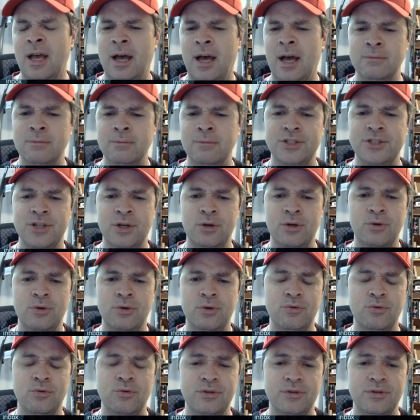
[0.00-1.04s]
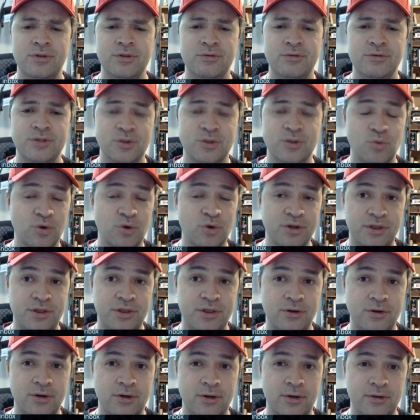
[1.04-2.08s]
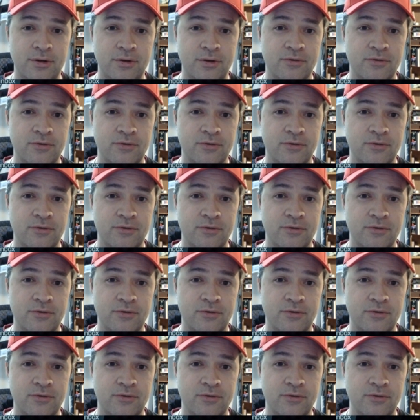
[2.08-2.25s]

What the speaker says: So is it worth the